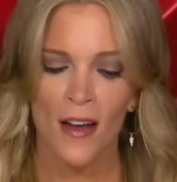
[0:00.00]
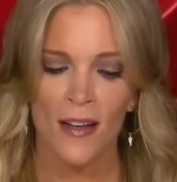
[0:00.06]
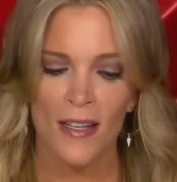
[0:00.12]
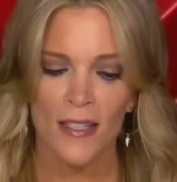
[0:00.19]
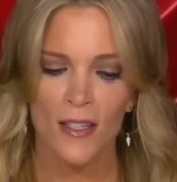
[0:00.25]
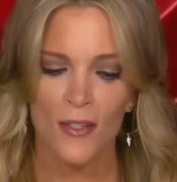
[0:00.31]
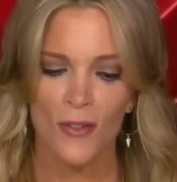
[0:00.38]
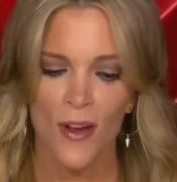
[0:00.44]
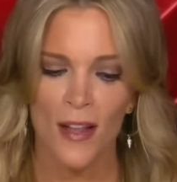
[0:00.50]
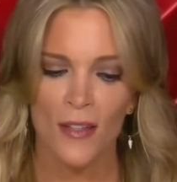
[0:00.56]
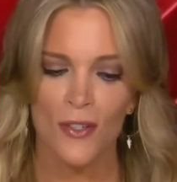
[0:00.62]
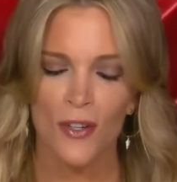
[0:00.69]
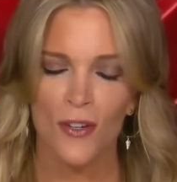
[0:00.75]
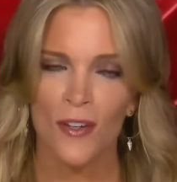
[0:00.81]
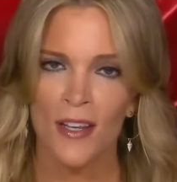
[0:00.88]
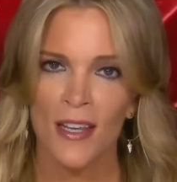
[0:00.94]
He's a trial
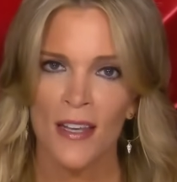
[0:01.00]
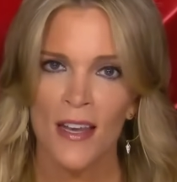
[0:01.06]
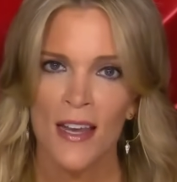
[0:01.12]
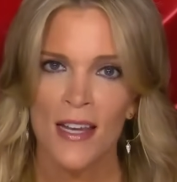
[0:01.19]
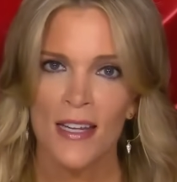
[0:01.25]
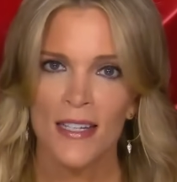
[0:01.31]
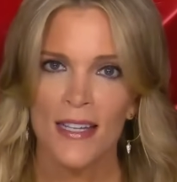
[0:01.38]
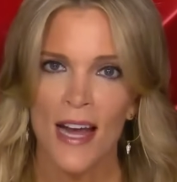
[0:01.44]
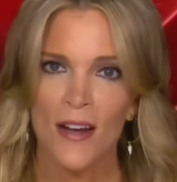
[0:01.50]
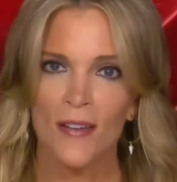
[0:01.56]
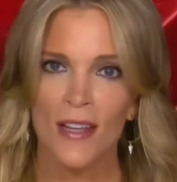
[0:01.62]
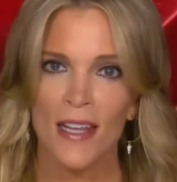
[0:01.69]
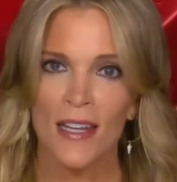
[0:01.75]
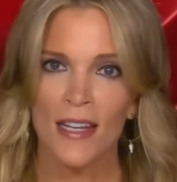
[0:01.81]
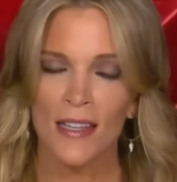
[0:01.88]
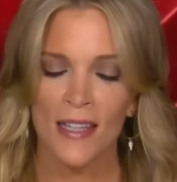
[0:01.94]
attorney down
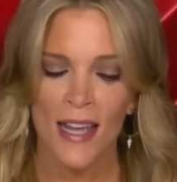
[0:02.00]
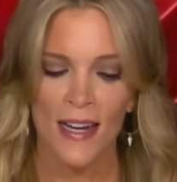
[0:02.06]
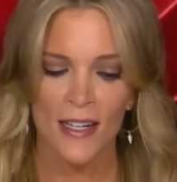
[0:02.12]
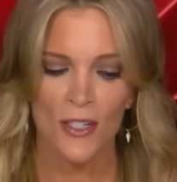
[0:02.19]
in Atlanta,